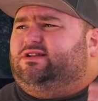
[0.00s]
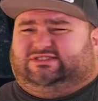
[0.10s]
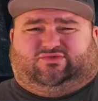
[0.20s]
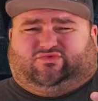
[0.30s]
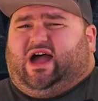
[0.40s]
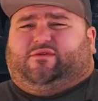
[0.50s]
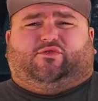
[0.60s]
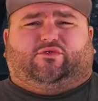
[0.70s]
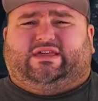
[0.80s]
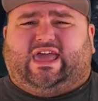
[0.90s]
It's a
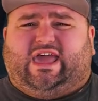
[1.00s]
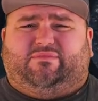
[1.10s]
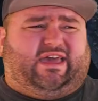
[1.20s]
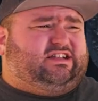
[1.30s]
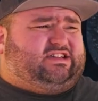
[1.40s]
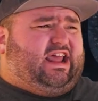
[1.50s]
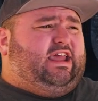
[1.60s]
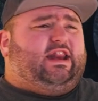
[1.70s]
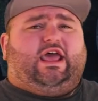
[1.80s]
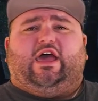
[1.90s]
rivalry game, catch it
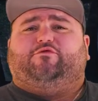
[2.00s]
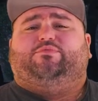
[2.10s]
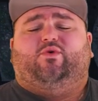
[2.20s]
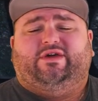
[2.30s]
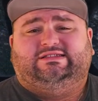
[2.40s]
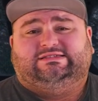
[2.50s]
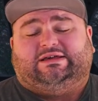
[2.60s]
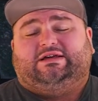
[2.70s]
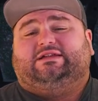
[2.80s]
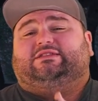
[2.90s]
8.5 points.